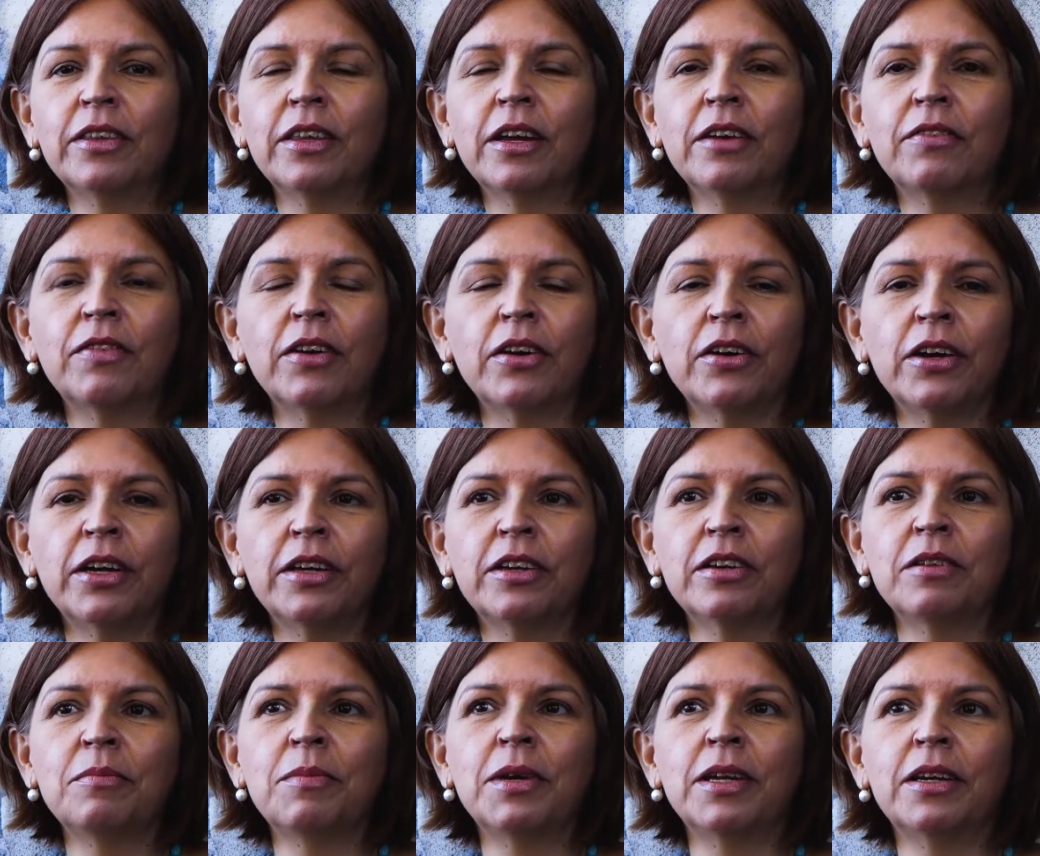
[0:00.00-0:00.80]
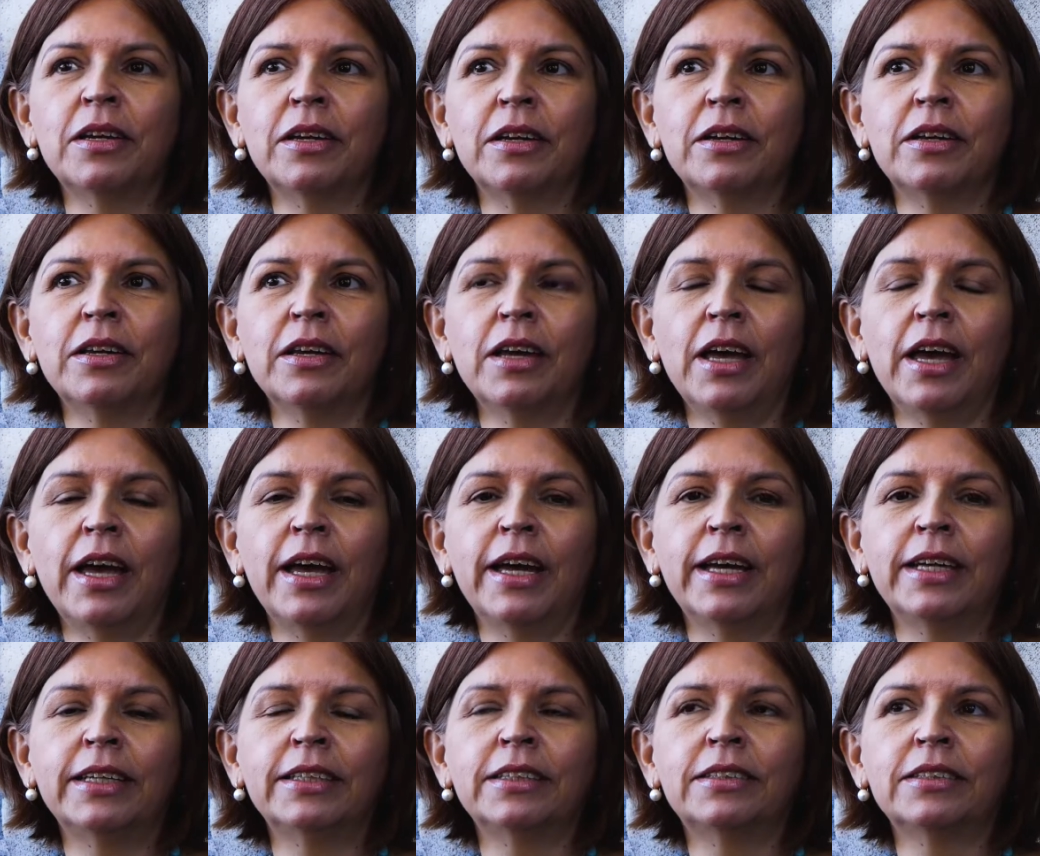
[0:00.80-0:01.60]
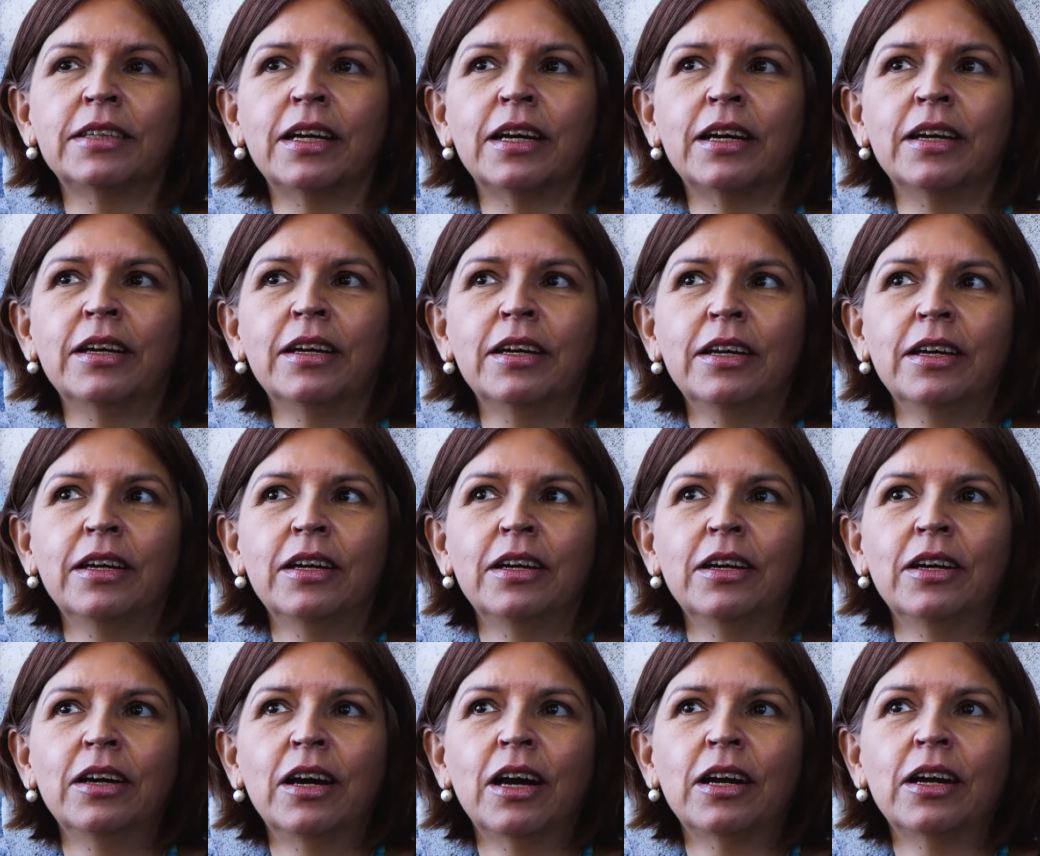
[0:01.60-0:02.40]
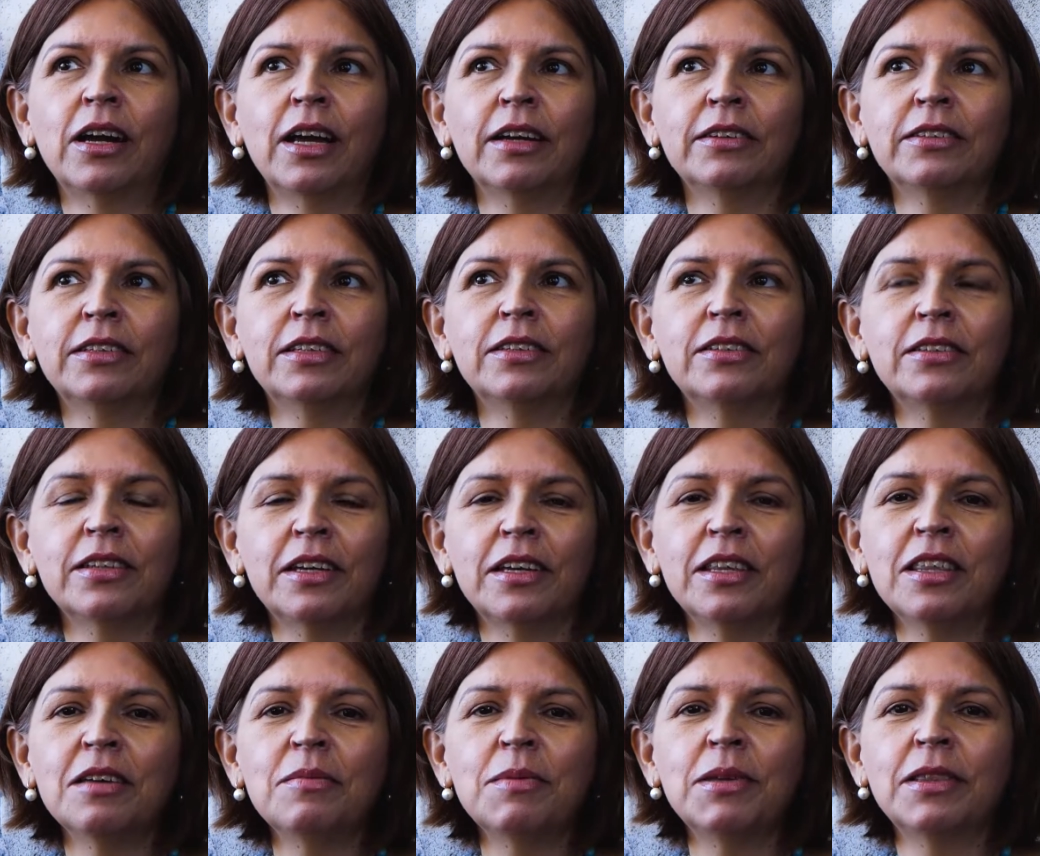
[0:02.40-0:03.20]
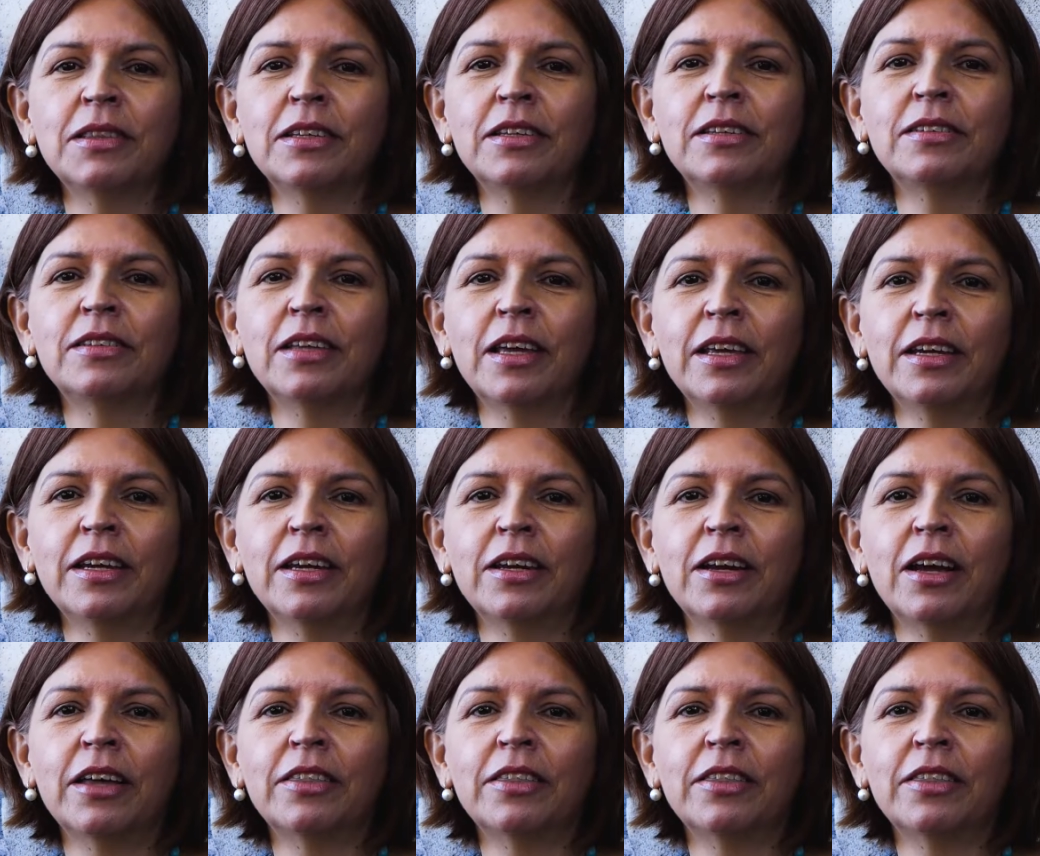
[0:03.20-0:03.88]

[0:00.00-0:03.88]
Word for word: They're very committed, and uh, I'd like to see them in the Senate.